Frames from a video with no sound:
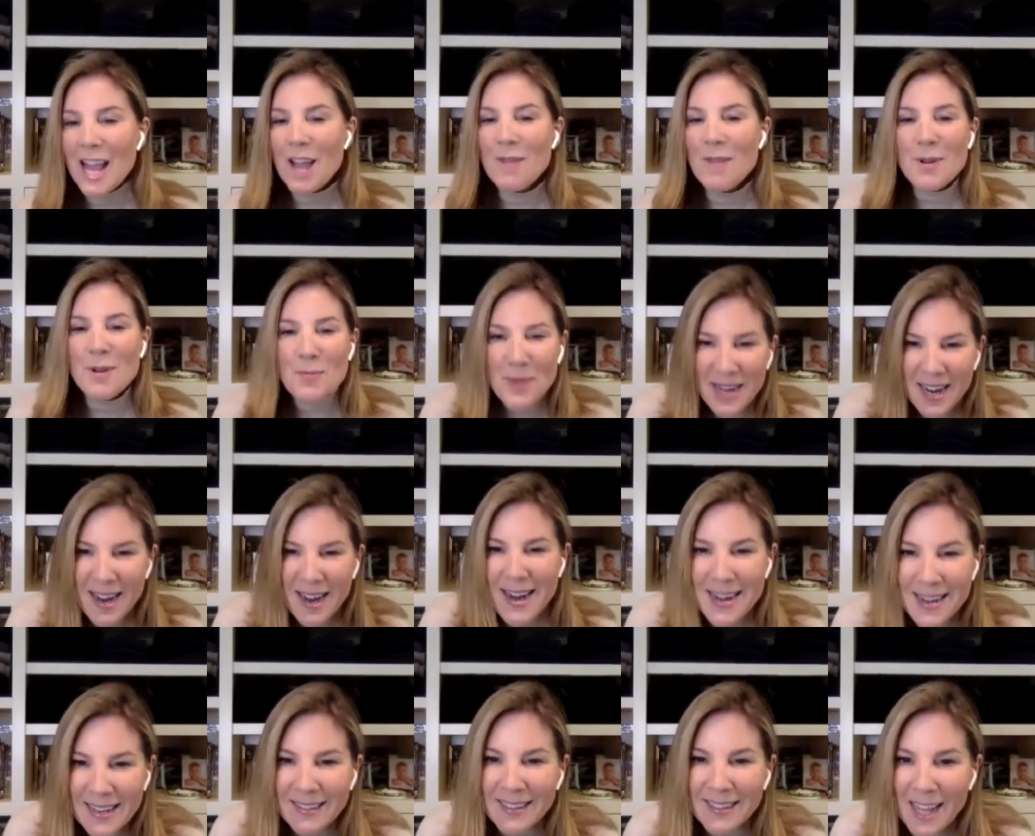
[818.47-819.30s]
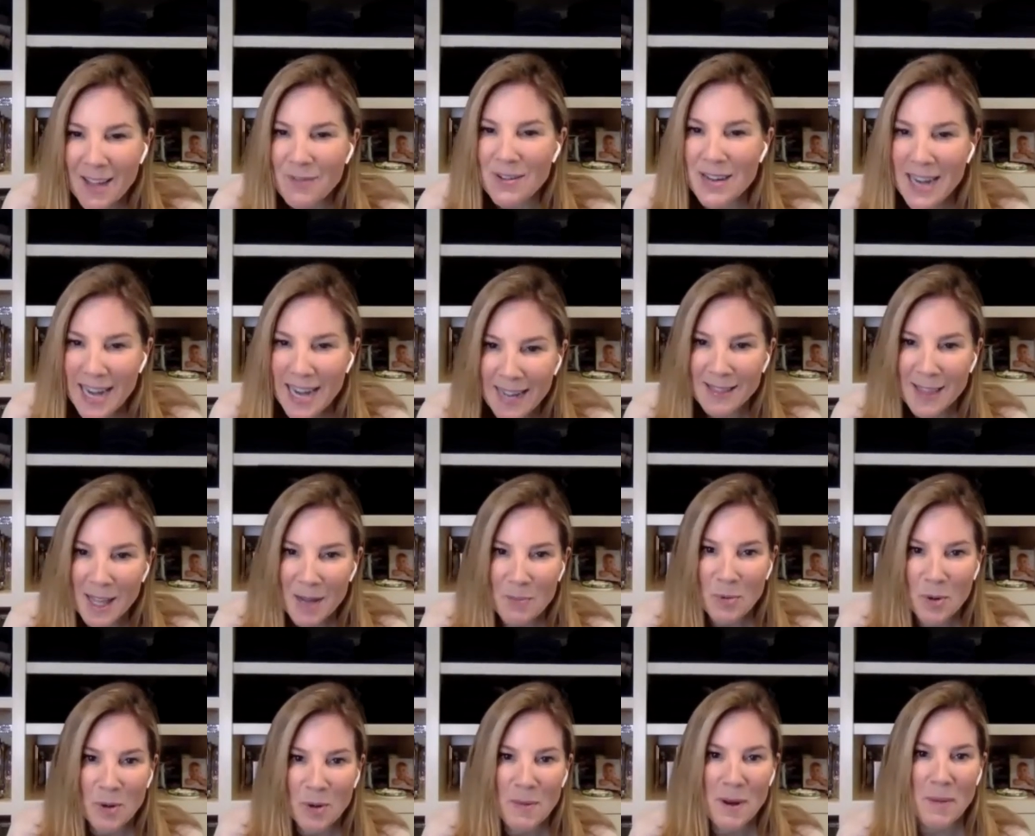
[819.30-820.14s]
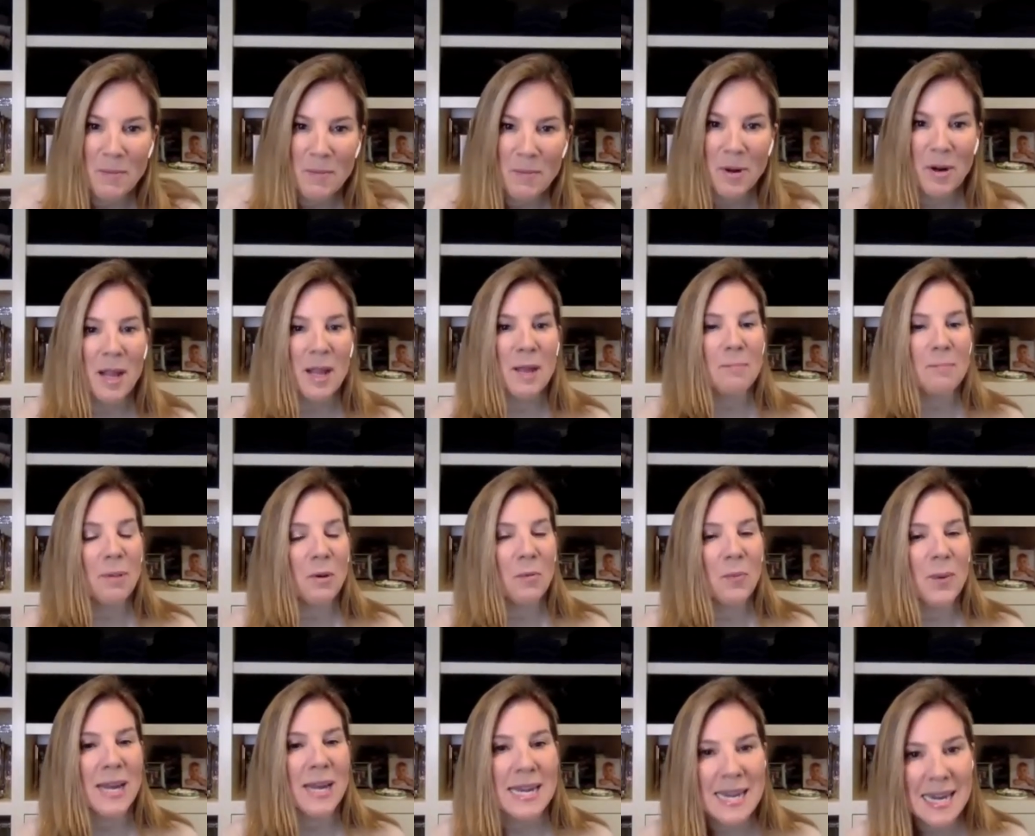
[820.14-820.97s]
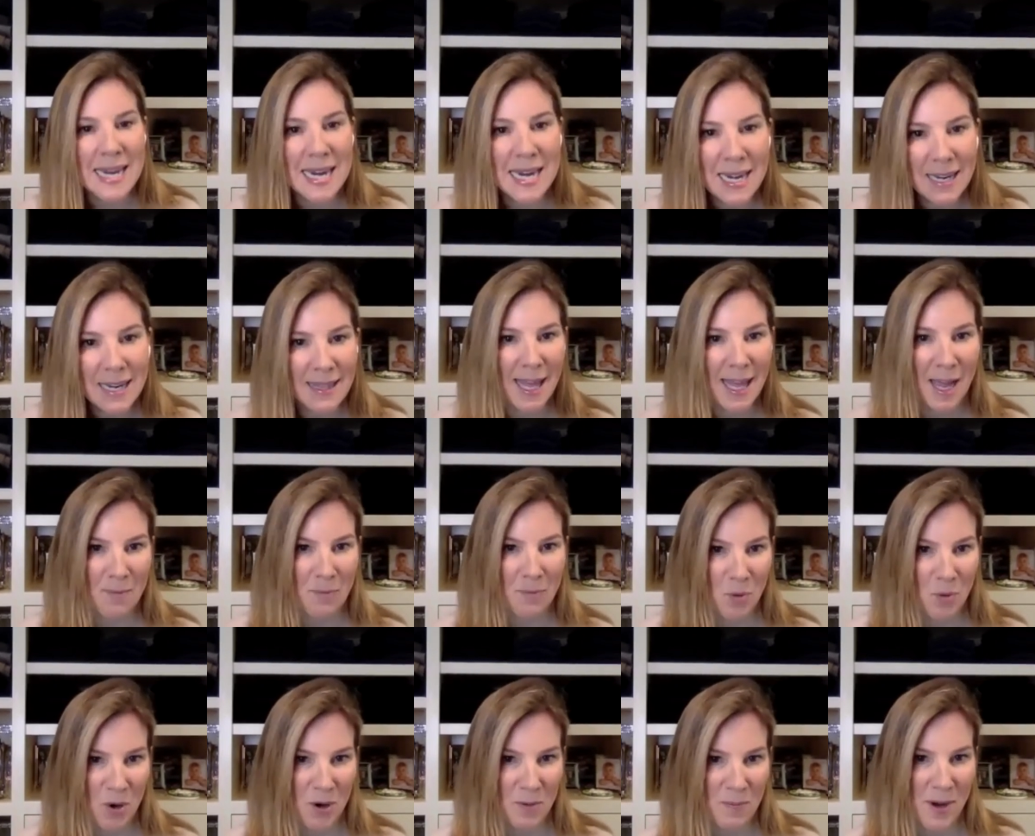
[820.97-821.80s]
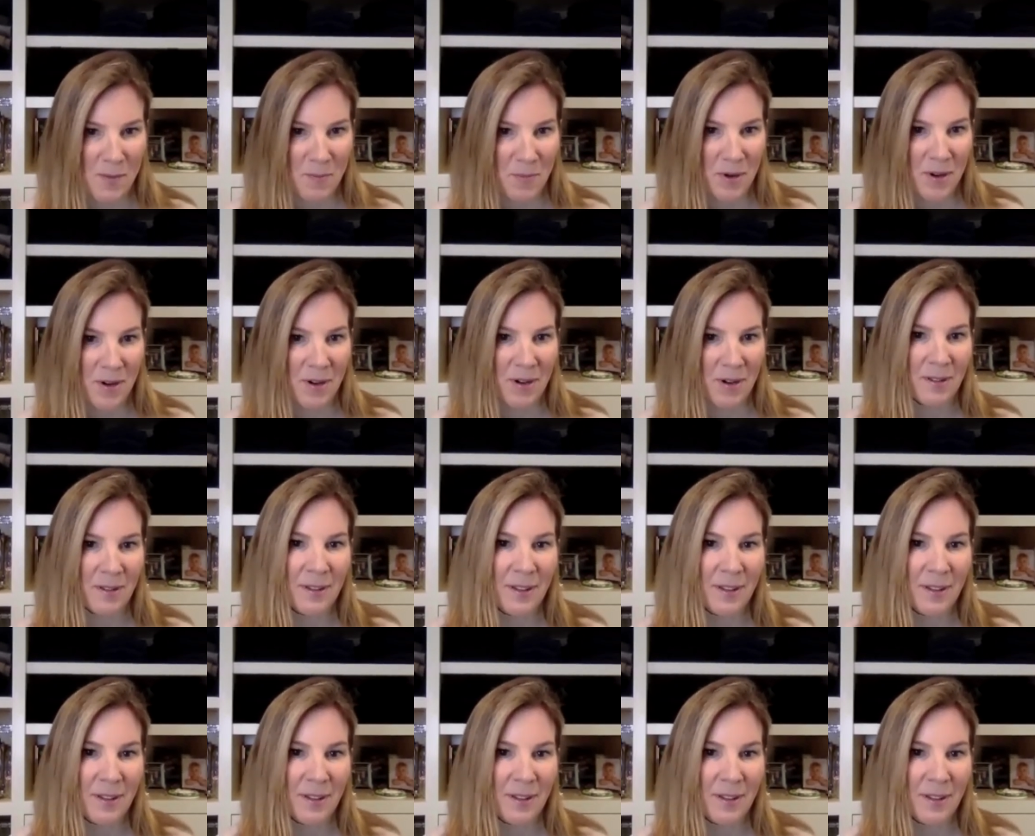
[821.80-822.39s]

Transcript: I mean, we kind of love and hate that board member, but we need that board member.